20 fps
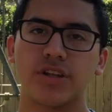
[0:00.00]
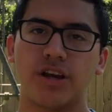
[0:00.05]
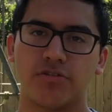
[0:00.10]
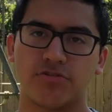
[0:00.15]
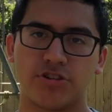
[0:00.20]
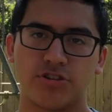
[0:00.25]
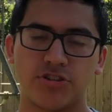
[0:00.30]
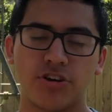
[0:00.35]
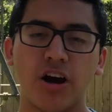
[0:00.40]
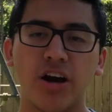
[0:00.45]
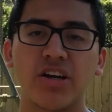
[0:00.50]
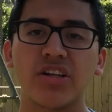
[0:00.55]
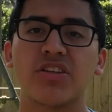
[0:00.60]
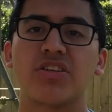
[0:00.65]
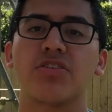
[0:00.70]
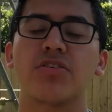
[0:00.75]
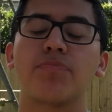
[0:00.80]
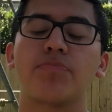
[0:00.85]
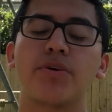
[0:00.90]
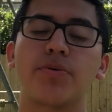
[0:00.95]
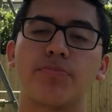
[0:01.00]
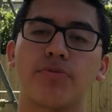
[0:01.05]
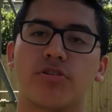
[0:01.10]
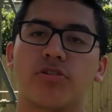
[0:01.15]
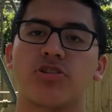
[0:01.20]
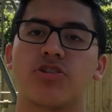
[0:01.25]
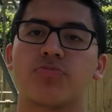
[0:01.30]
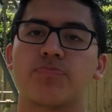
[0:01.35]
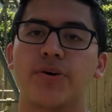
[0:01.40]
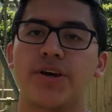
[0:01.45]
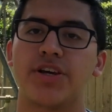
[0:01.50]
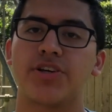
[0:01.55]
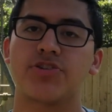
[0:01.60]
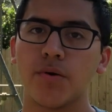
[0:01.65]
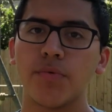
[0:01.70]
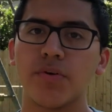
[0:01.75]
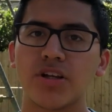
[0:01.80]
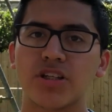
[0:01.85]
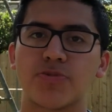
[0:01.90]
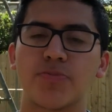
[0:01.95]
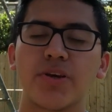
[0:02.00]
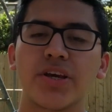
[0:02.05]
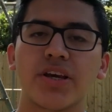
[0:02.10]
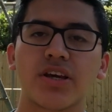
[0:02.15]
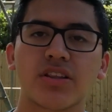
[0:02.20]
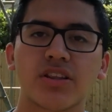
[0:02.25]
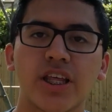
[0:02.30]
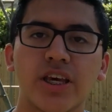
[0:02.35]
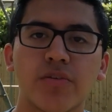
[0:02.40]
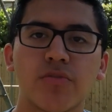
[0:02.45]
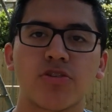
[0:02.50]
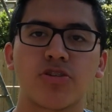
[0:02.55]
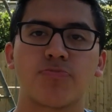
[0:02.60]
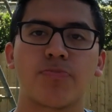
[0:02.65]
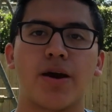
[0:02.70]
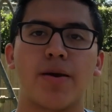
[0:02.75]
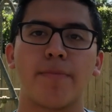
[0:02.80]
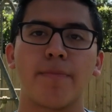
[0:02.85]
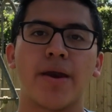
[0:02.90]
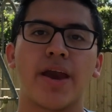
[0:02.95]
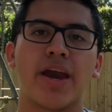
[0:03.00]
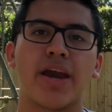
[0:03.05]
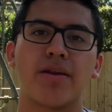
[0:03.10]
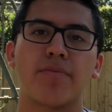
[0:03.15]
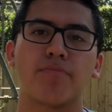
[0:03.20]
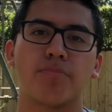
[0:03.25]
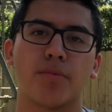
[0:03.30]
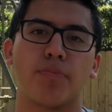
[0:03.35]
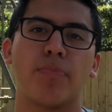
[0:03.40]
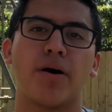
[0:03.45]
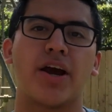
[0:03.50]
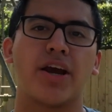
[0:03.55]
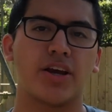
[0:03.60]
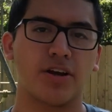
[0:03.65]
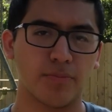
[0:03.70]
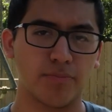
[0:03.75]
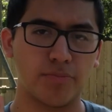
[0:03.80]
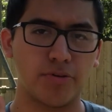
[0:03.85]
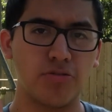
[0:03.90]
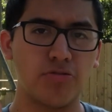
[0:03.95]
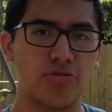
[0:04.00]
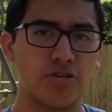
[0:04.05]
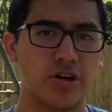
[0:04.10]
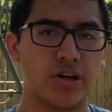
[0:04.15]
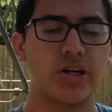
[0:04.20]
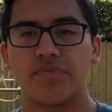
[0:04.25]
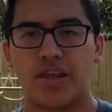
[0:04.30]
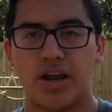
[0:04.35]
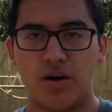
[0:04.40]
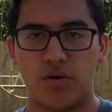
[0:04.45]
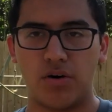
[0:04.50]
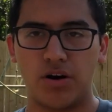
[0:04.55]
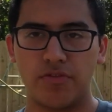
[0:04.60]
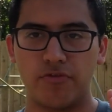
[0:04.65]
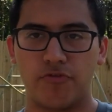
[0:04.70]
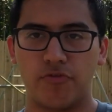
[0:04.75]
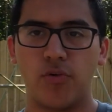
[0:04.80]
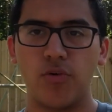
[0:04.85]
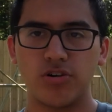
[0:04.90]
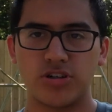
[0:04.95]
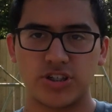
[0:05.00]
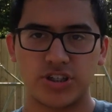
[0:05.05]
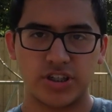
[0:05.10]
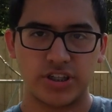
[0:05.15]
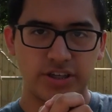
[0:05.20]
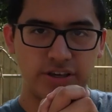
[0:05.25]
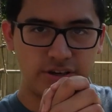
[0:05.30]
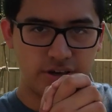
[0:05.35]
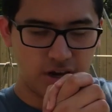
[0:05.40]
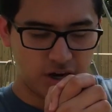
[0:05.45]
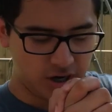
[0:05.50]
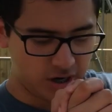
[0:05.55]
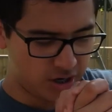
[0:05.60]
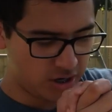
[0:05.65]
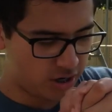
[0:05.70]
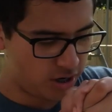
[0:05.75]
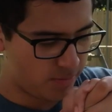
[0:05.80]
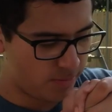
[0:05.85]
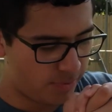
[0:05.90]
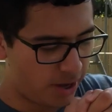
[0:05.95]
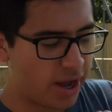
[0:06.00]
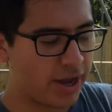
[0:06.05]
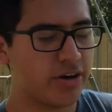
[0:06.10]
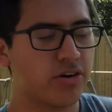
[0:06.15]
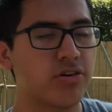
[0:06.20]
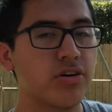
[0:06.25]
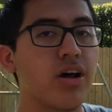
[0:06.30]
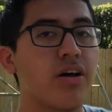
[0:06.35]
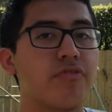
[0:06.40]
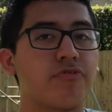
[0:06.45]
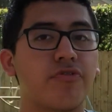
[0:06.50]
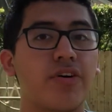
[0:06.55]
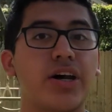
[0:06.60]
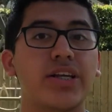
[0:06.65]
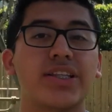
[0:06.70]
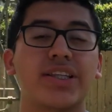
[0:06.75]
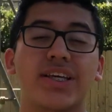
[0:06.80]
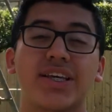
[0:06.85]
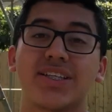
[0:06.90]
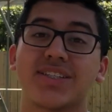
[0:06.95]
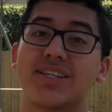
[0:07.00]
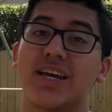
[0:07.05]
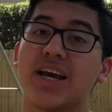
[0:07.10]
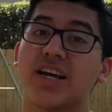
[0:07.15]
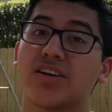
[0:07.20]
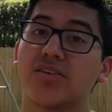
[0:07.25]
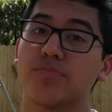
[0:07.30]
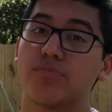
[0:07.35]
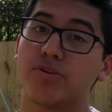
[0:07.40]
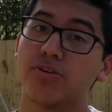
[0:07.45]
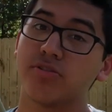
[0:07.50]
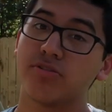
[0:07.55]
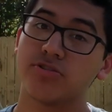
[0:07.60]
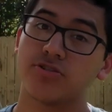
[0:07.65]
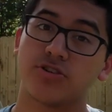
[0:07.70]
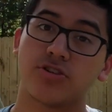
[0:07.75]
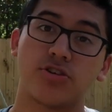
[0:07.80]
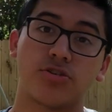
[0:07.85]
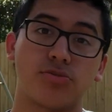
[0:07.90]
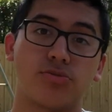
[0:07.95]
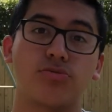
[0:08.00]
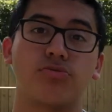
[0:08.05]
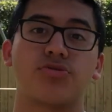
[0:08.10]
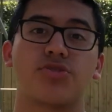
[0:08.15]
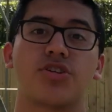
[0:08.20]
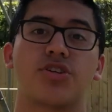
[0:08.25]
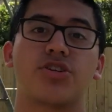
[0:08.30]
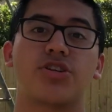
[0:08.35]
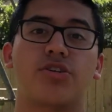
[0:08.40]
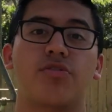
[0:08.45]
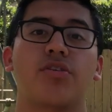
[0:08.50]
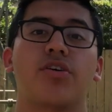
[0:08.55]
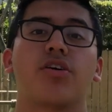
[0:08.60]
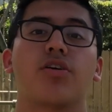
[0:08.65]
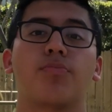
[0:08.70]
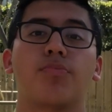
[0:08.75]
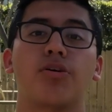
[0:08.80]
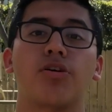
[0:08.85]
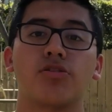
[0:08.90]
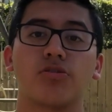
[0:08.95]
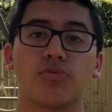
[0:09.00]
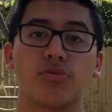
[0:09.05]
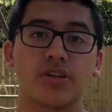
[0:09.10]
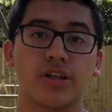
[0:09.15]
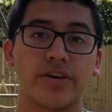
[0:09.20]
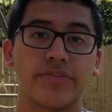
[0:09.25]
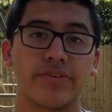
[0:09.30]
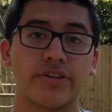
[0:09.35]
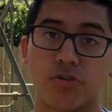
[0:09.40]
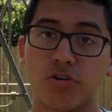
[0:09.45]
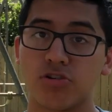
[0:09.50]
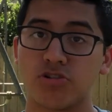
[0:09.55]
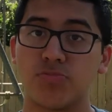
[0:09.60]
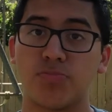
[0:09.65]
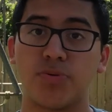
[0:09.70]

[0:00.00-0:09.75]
Now, to talking to the people on space, we're not speaking a language by man, but by a computer. Now, unfortunately, I could not find the exact computers used during Apollo 11. Of course,